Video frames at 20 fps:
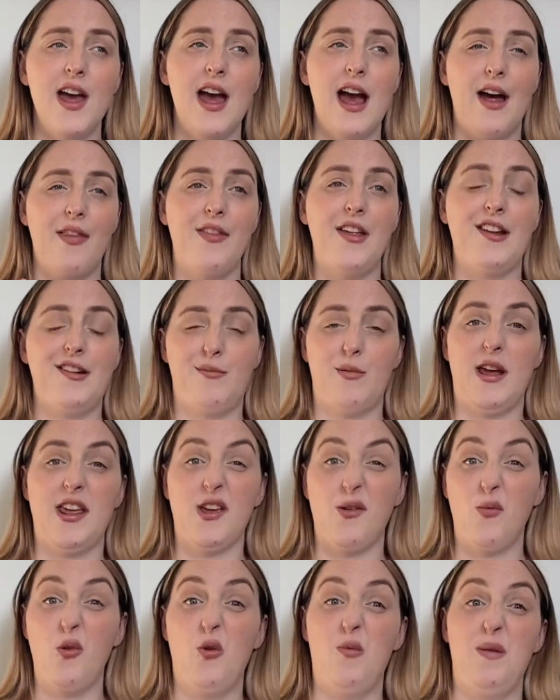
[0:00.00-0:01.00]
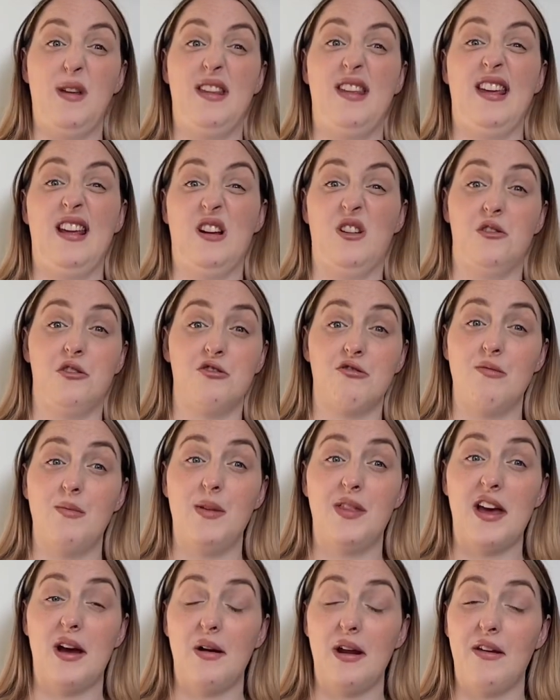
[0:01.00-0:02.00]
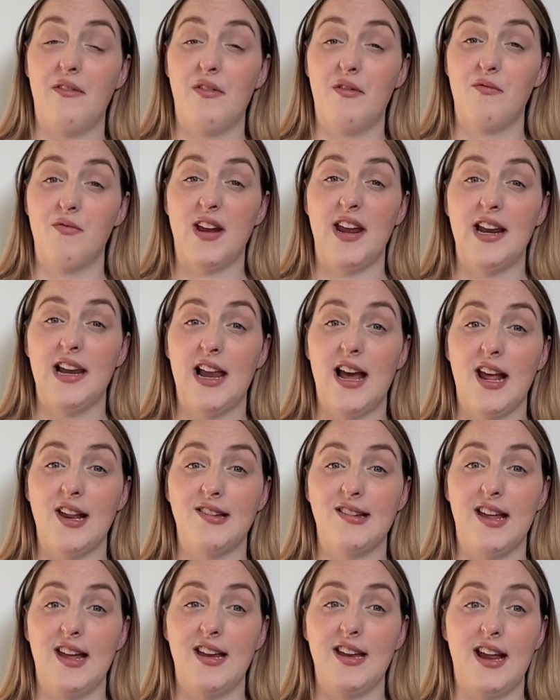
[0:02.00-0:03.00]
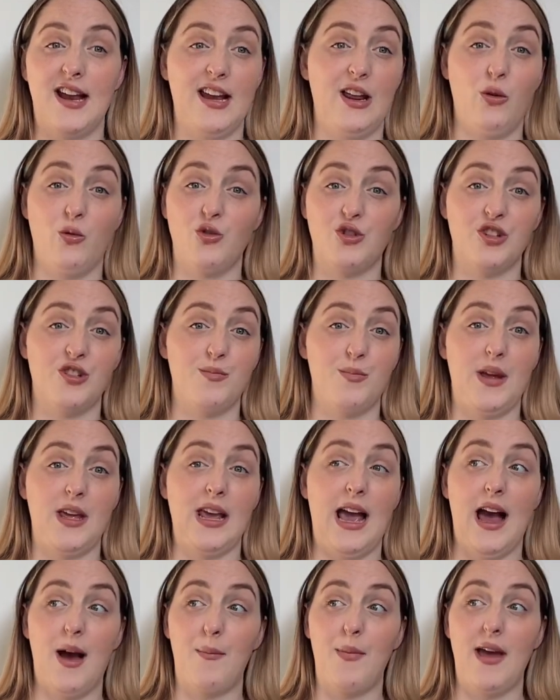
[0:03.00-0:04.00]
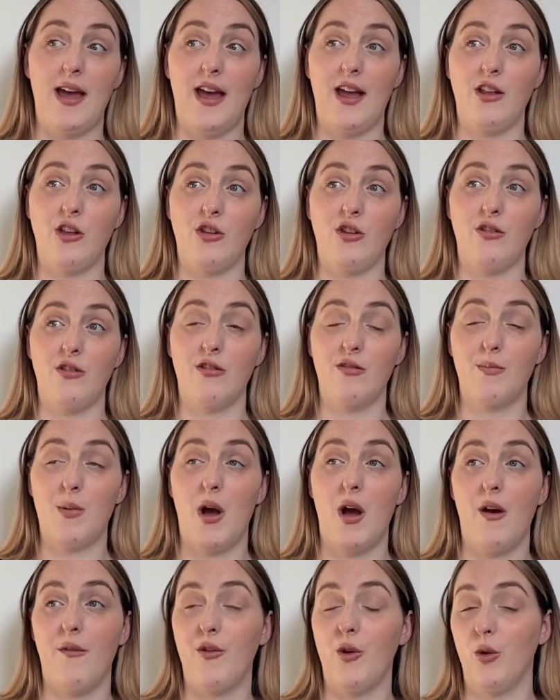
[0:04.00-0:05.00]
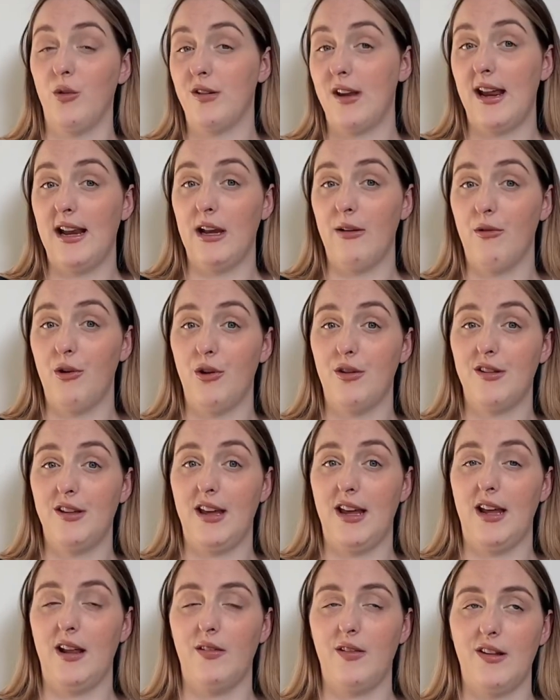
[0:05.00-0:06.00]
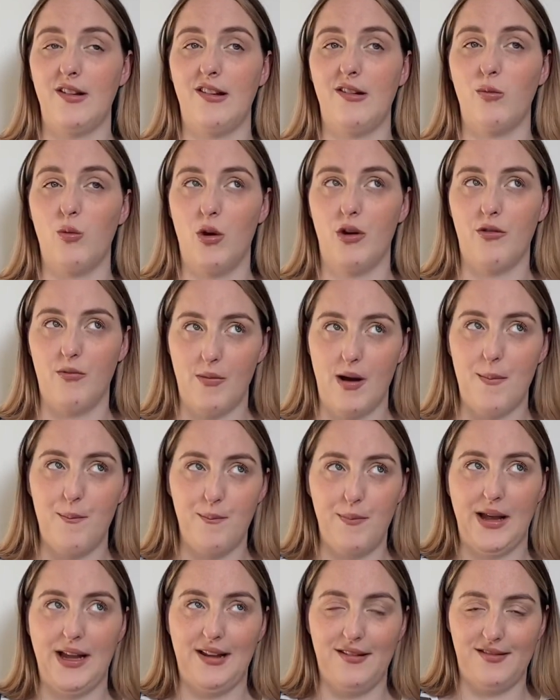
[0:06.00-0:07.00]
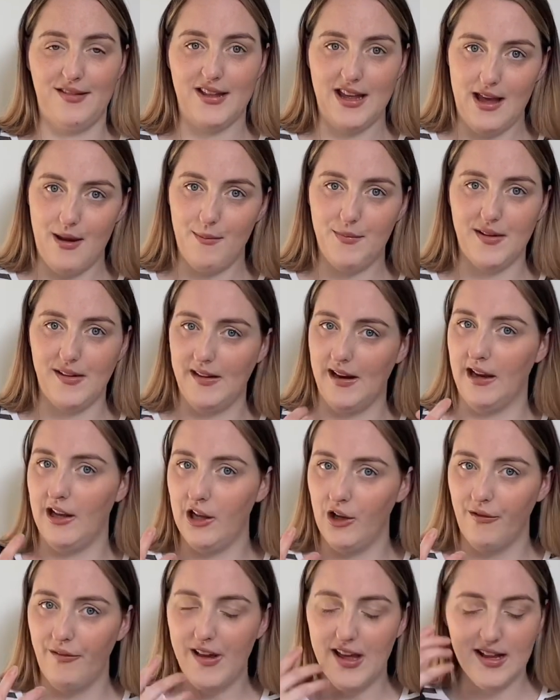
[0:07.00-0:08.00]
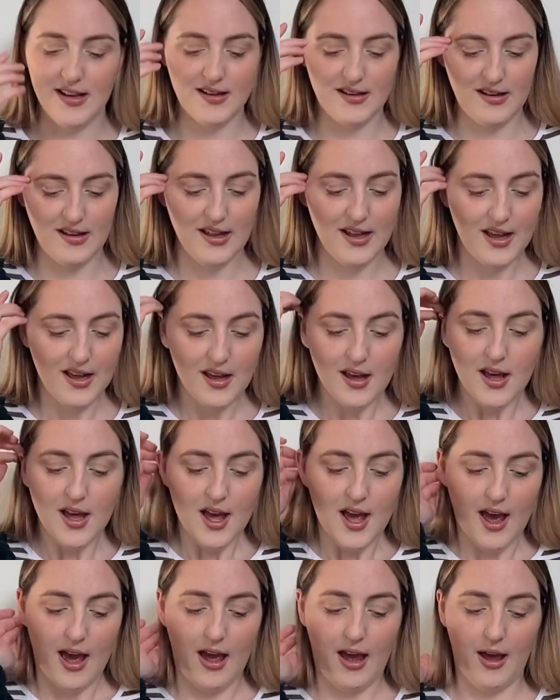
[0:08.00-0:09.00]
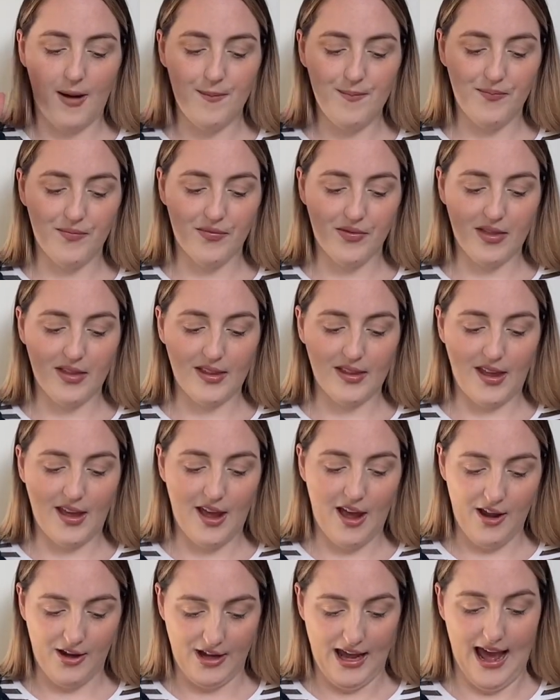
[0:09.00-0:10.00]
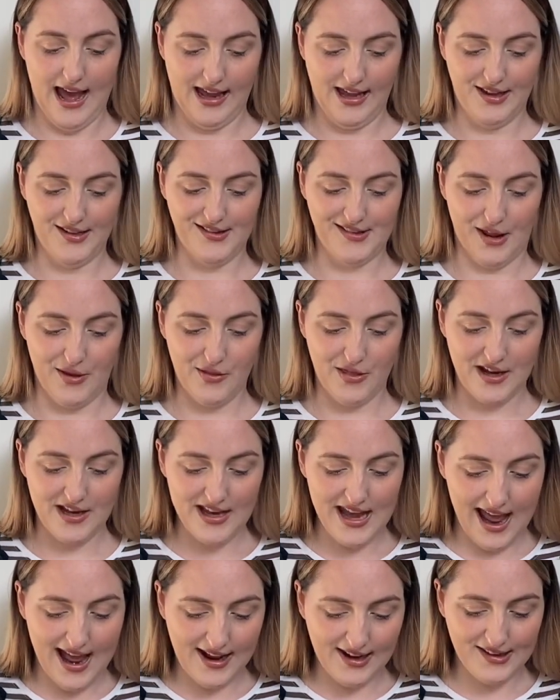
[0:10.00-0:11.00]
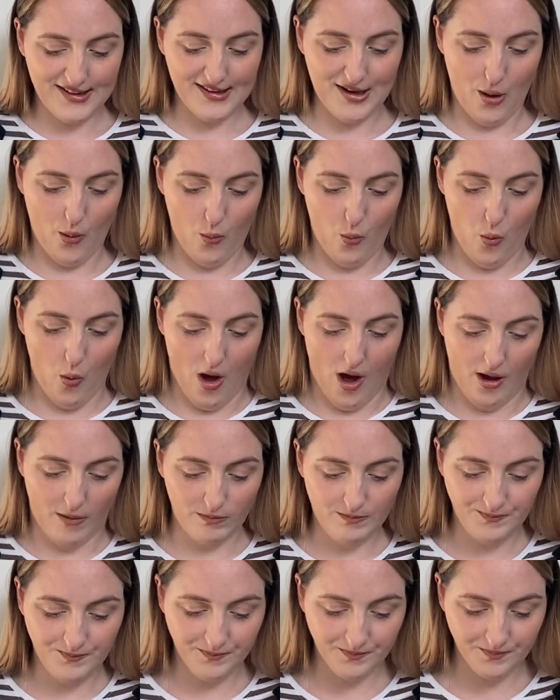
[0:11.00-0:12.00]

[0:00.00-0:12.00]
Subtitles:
and this way you will be decluttering without even realising, and it'll just be habit and part of your daily routine. This is one of my biggest tips and I love it. Okay, so the next one